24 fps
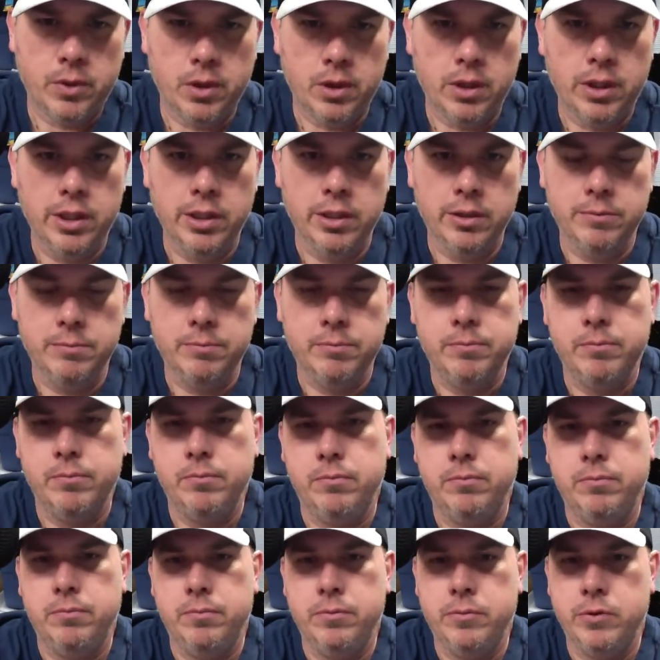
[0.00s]
And,
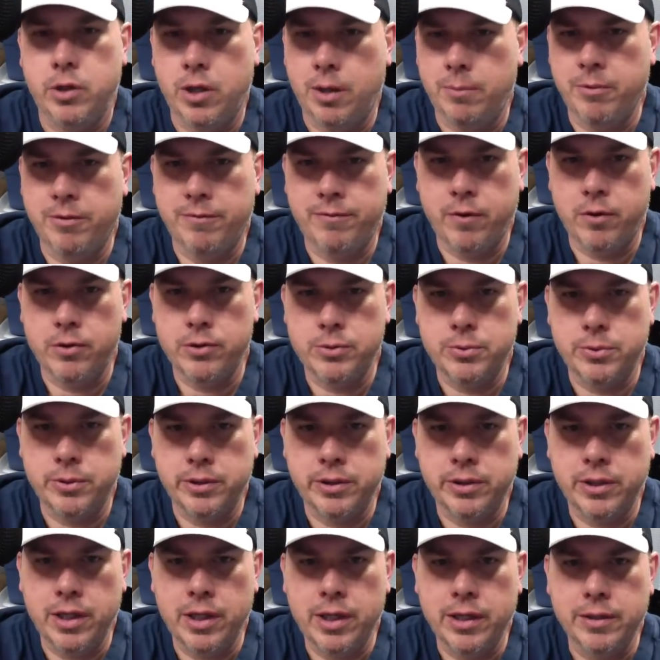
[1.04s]
you know, I'm the first one
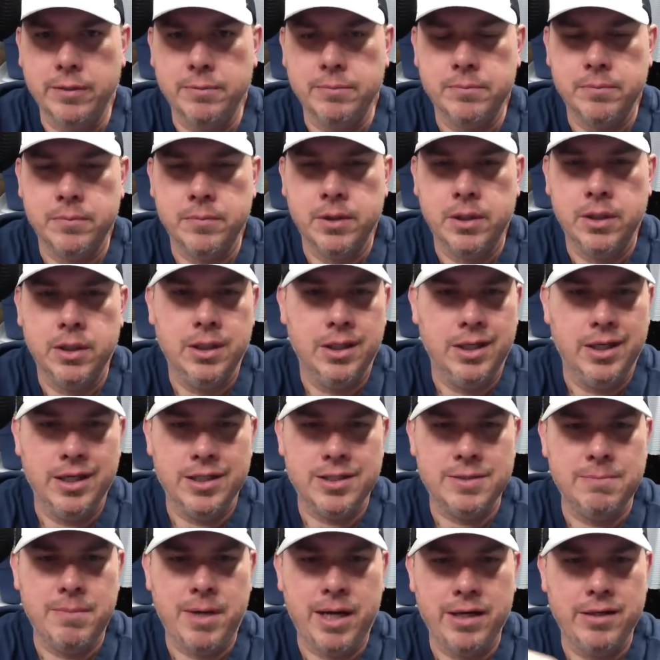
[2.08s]
in line.
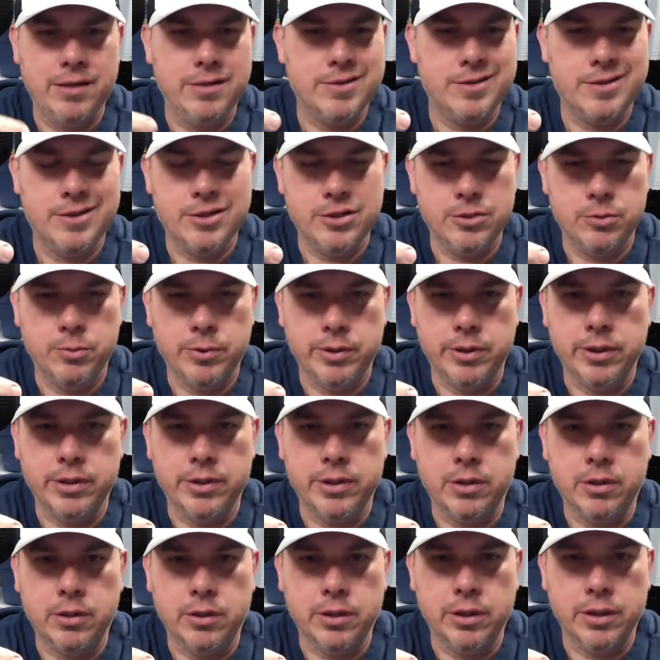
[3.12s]
It's my decision when to
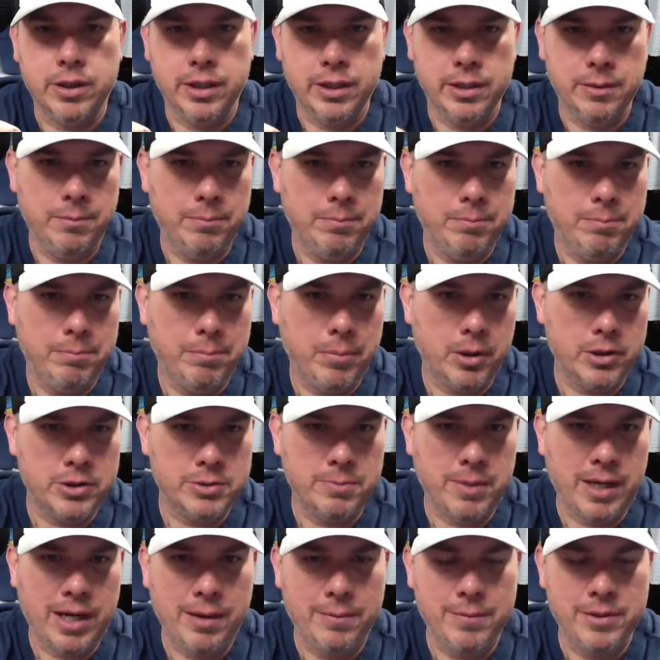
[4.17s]
turn. And the person
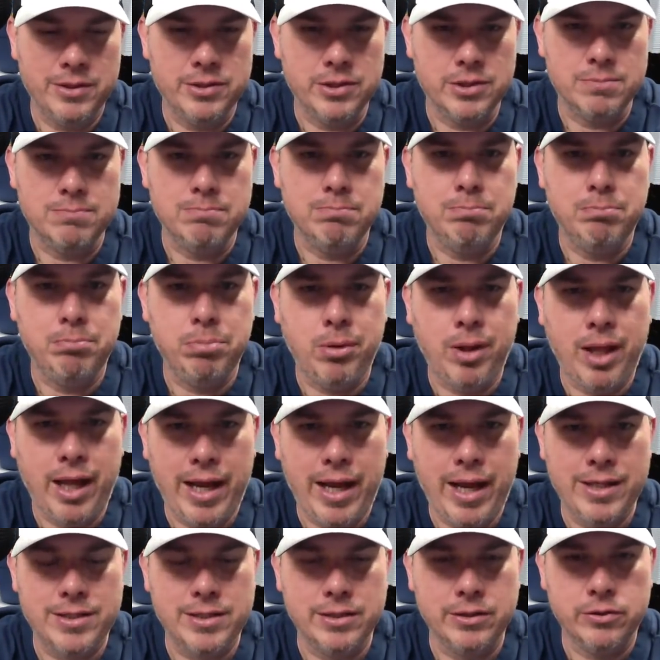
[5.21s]
behind me is just
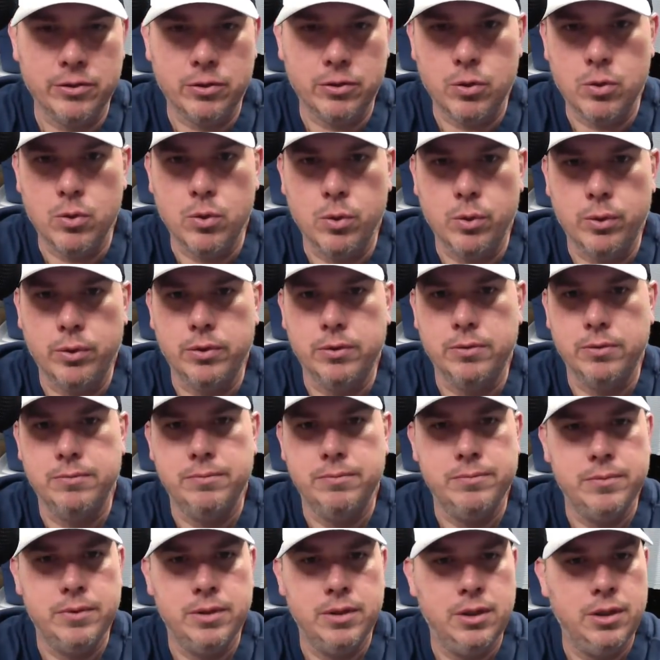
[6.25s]
blasting their horn.
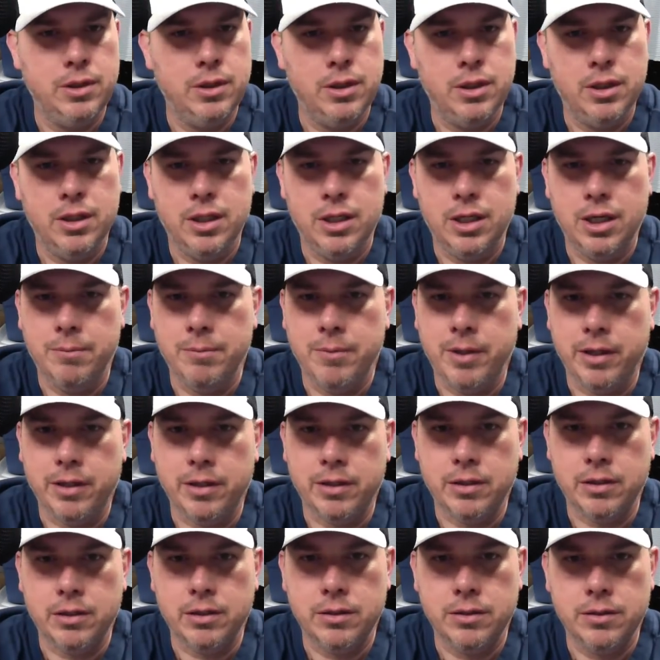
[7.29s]
I'm like,
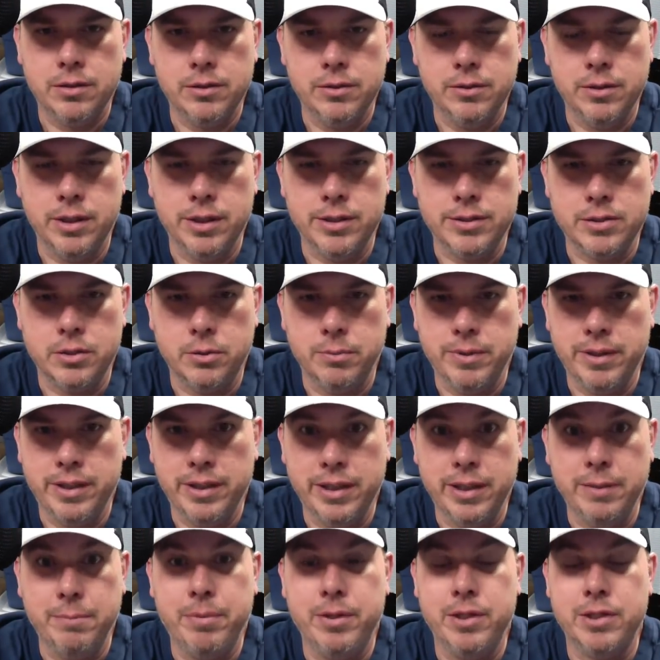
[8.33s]
you SOB.
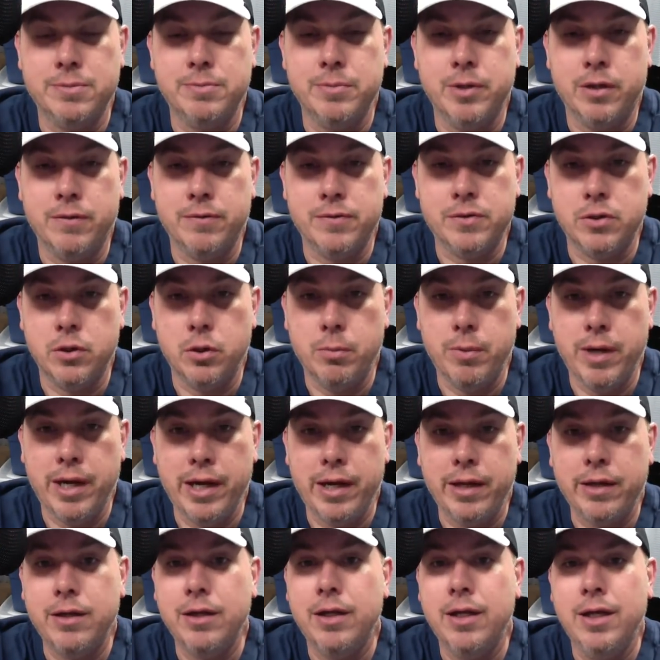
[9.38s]
And it pissed me off so
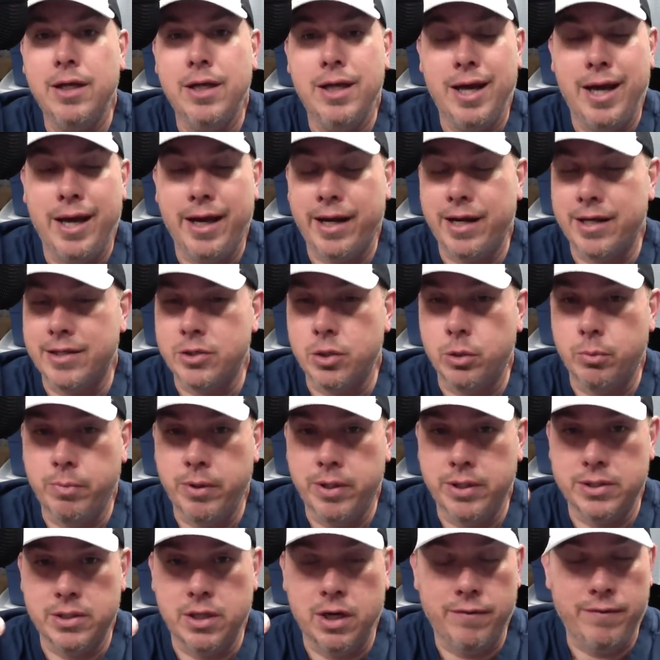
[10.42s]
bad. I got so
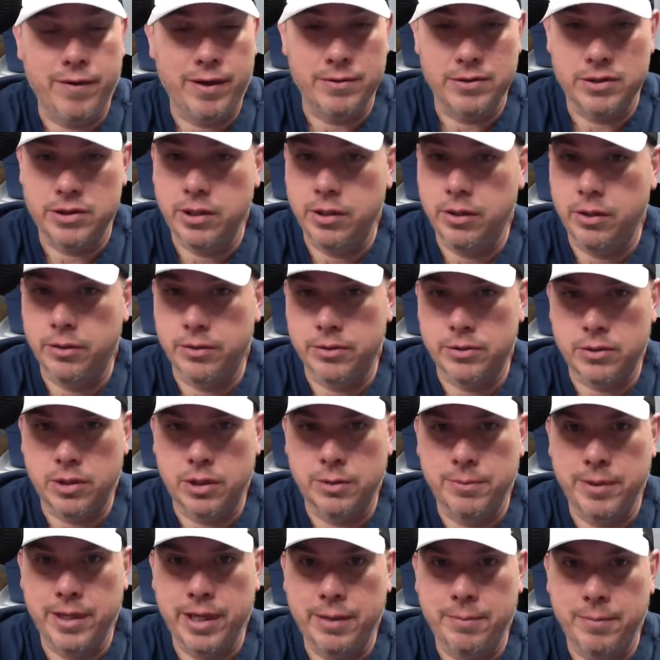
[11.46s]
pissed off. I was yelling and
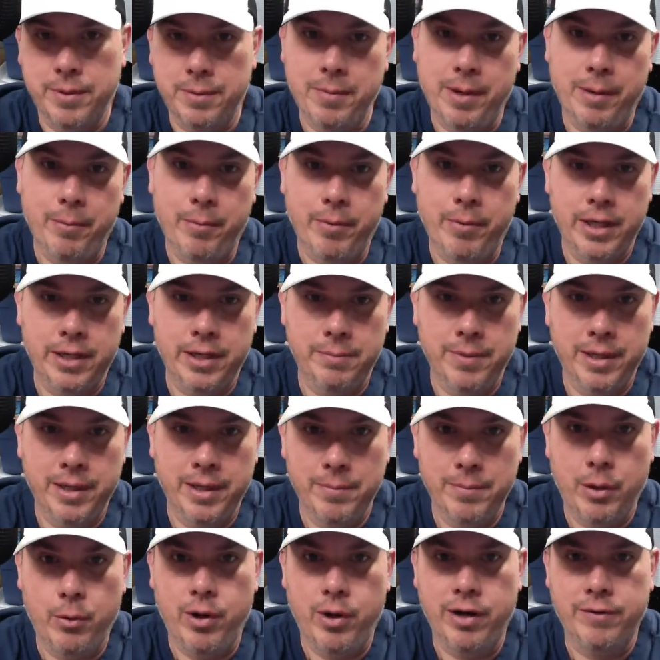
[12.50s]
screaming at him. It made
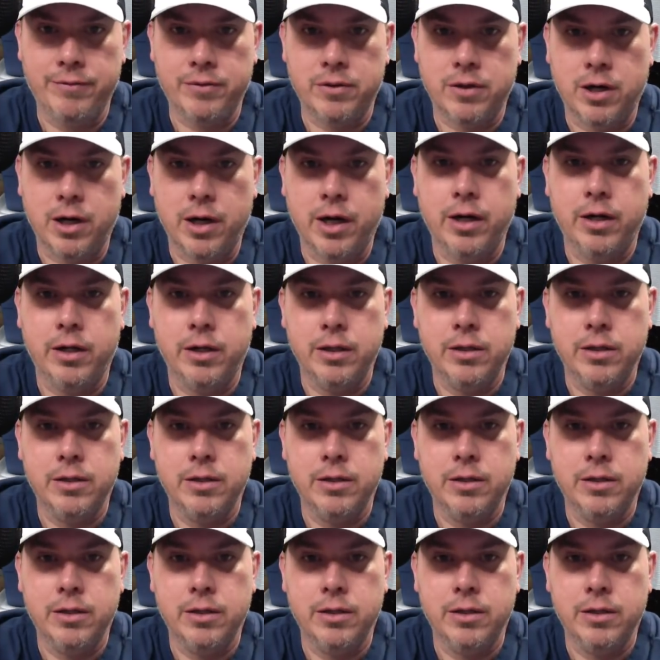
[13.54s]
my wife cry.